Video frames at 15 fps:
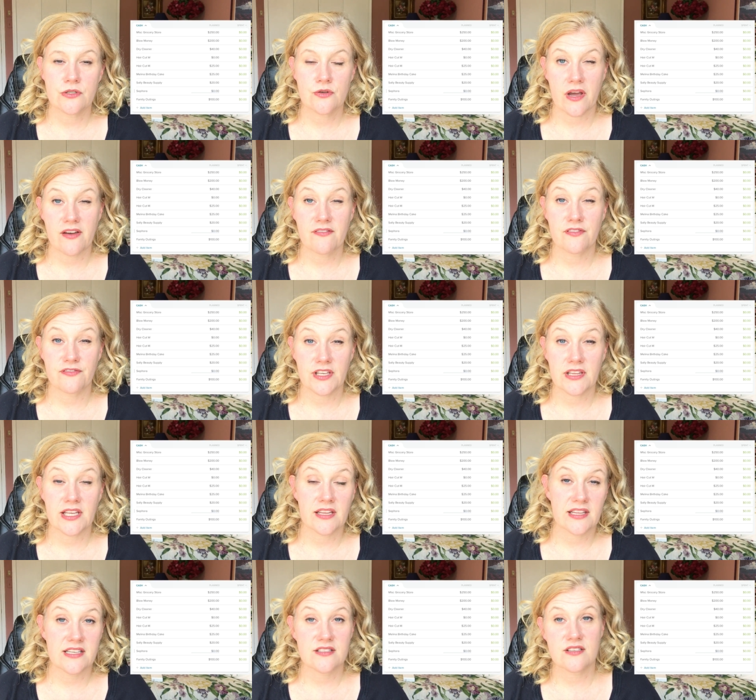So I have a
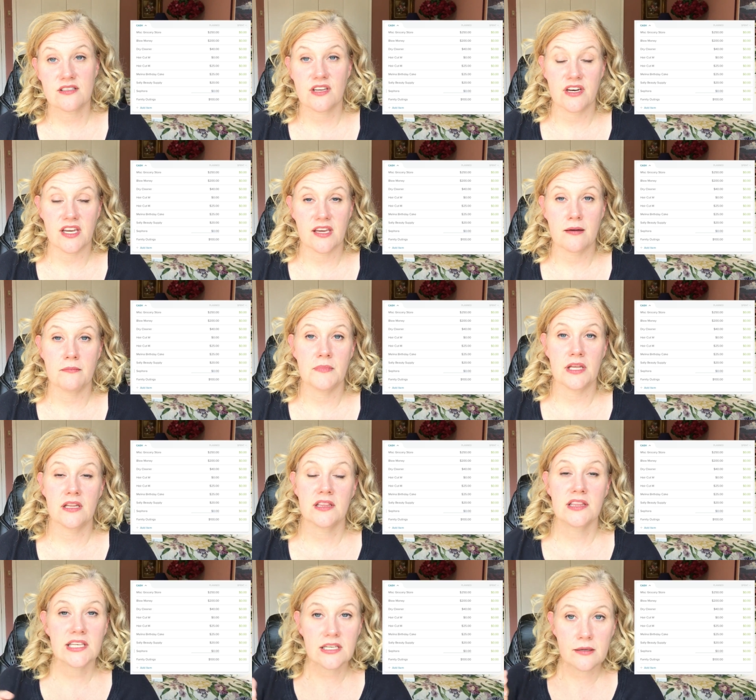feeling that's gonna come a
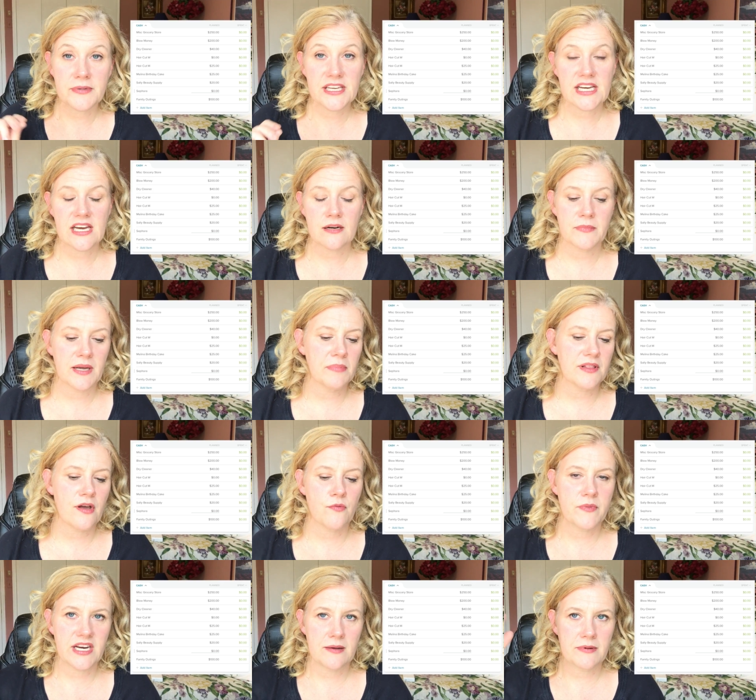little bit out of my
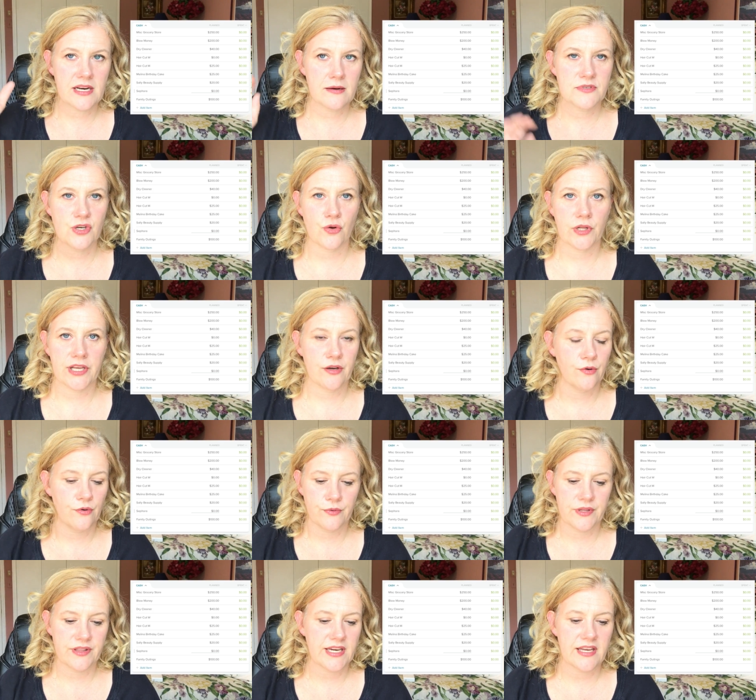below money, but I'm totally
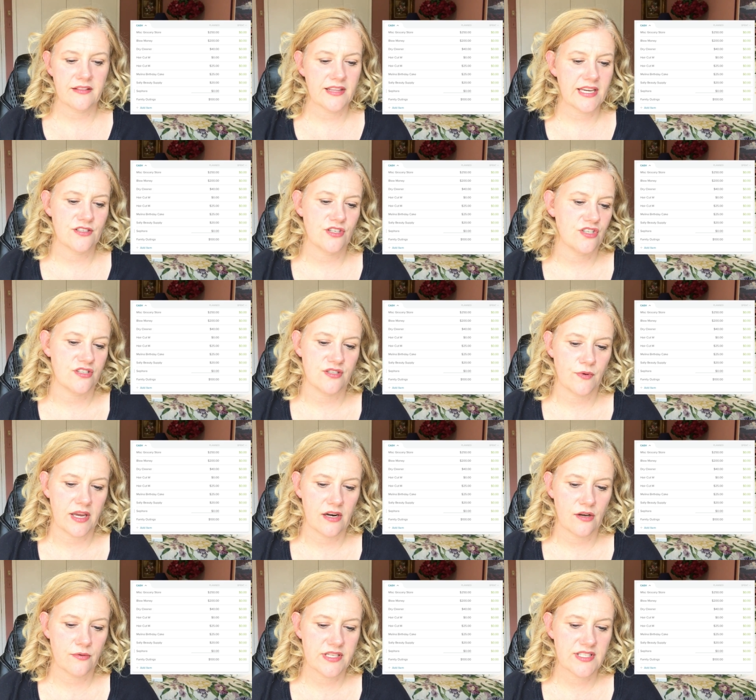cool with that. That's just the way
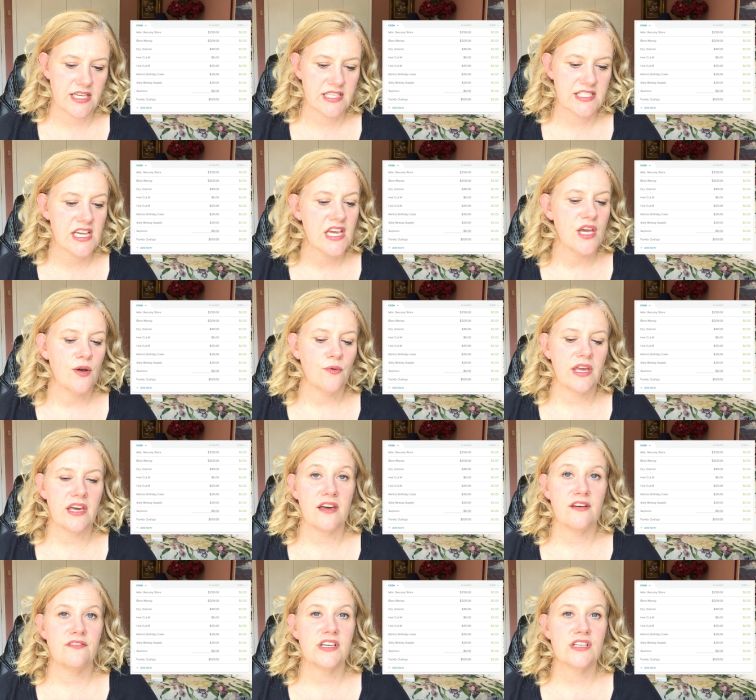it always is. We
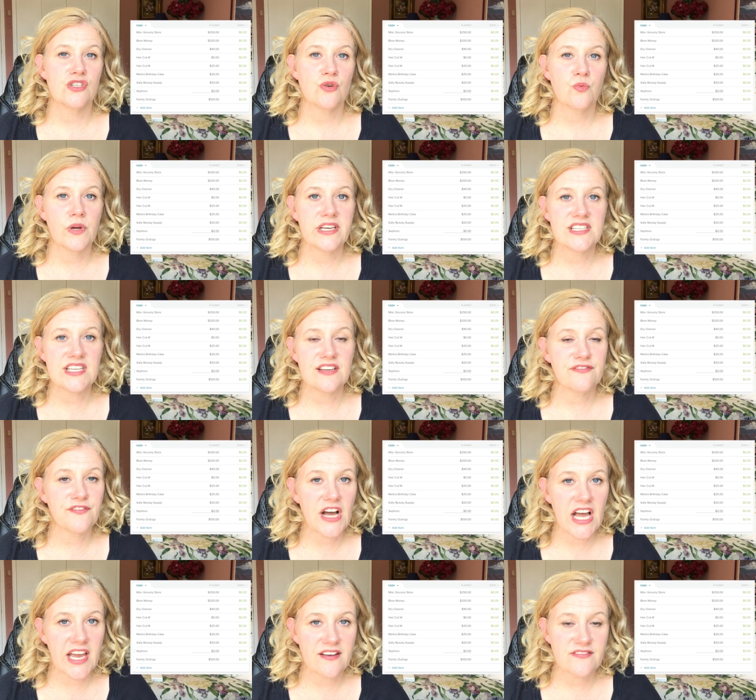have
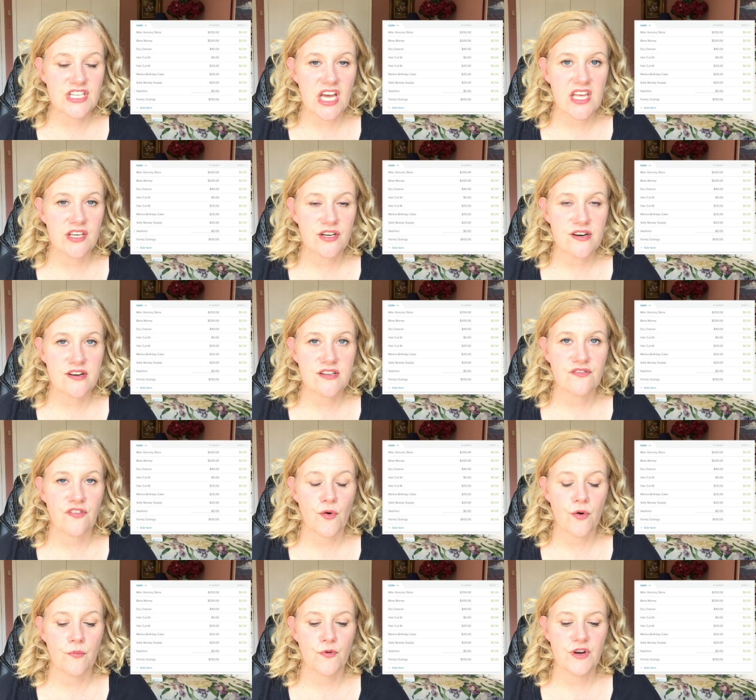twenty-five dollars
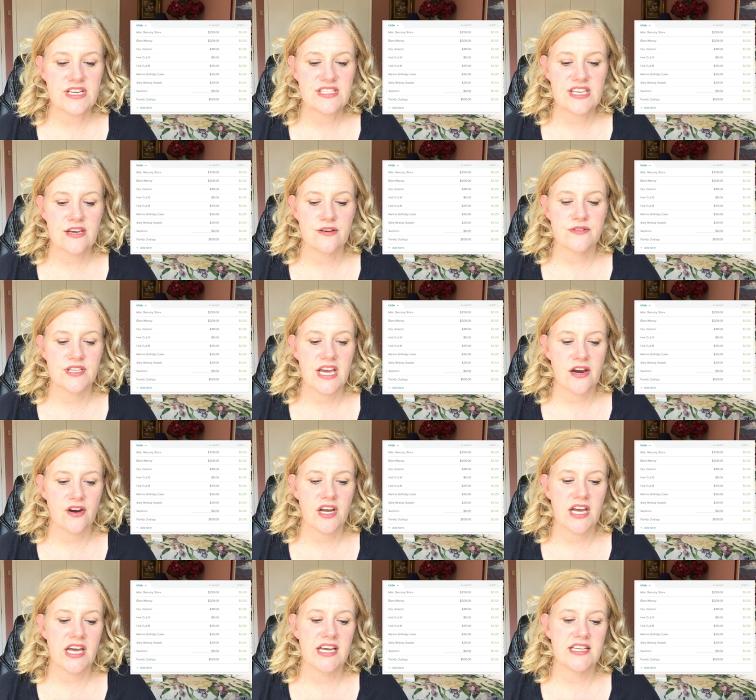for Mauricio's
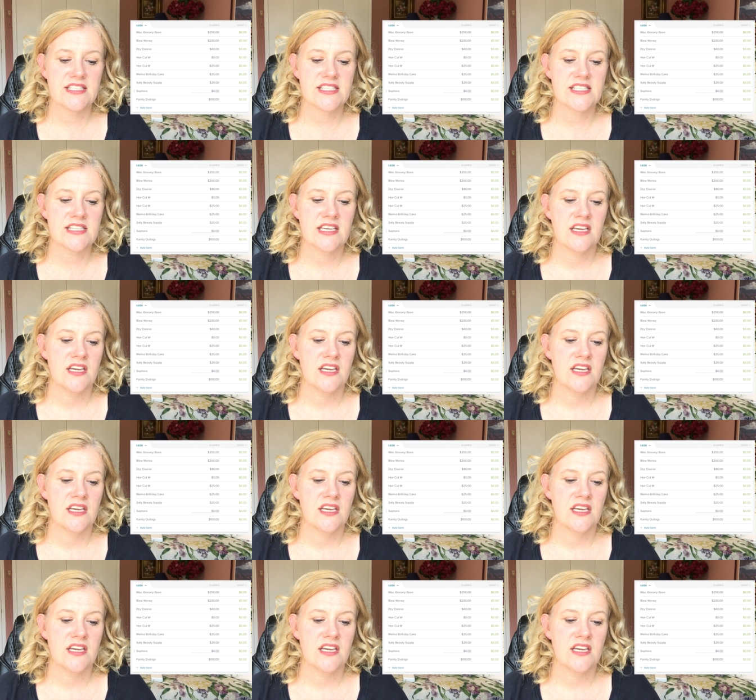haircuts.